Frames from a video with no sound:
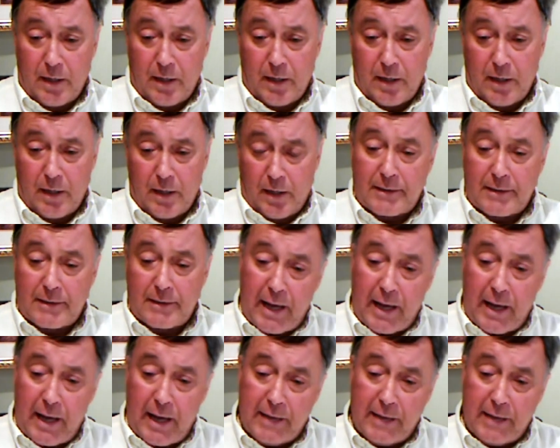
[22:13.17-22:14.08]
class to
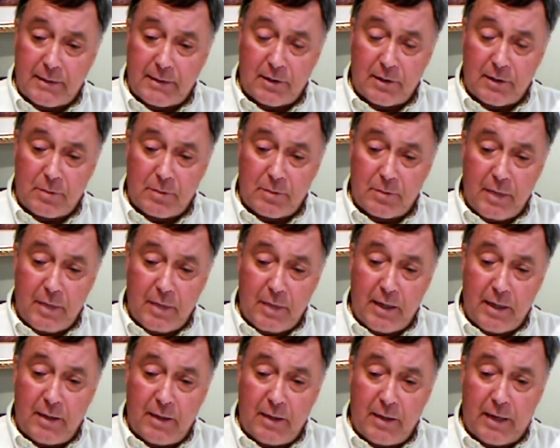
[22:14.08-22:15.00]
class, then to
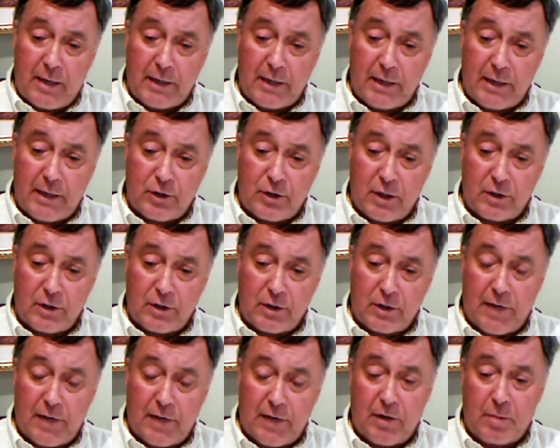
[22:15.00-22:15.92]
me, that judge
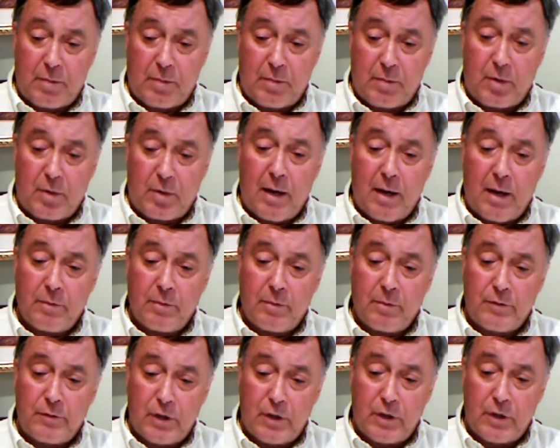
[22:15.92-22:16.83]
is having a problem
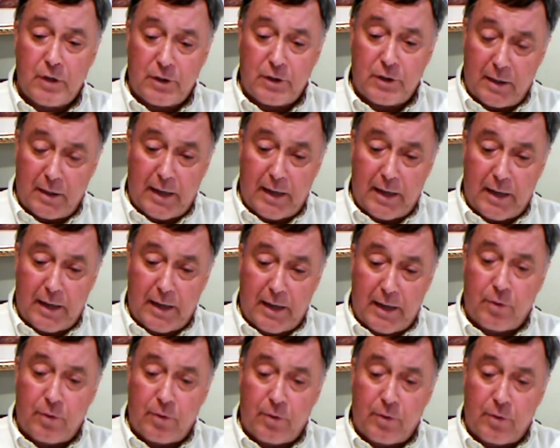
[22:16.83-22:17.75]
of judging
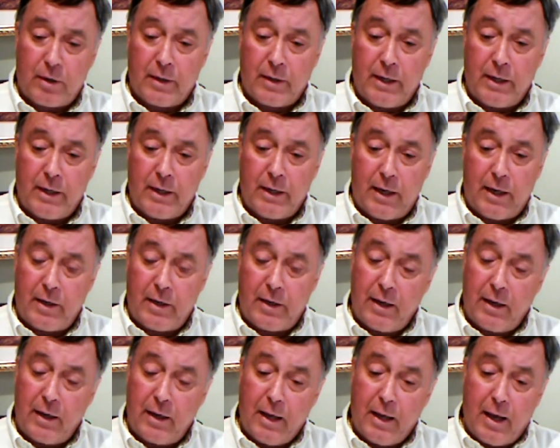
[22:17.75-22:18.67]
accurately. And
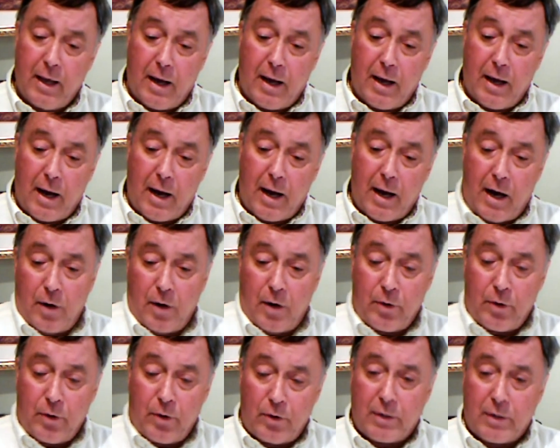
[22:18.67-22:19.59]
then how do
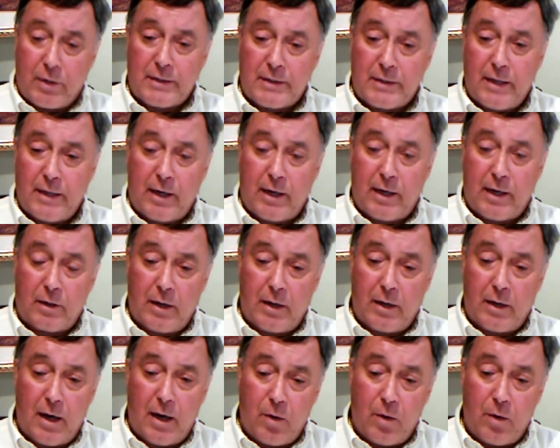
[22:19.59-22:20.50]
you address that?
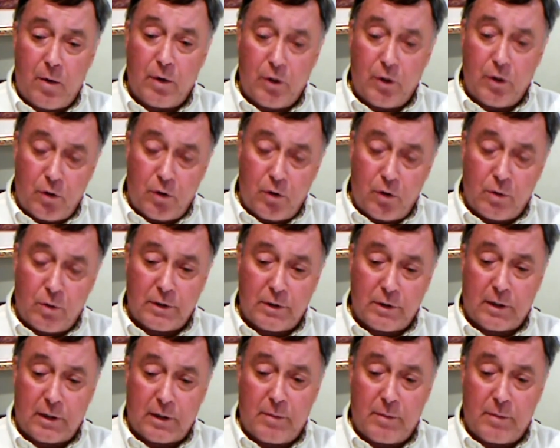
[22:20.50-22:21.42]
How you, as
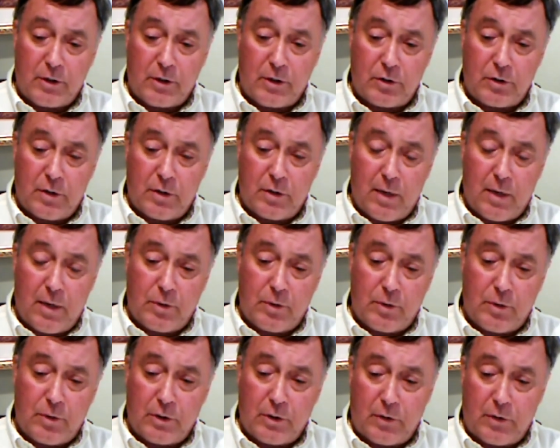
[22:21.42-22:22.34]
a commissioner, how would
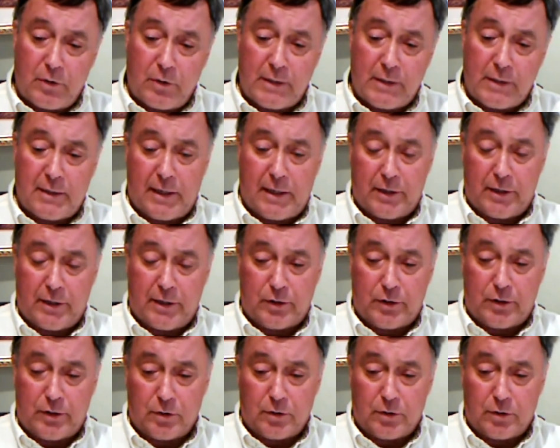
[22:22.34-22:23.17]
you address that issue?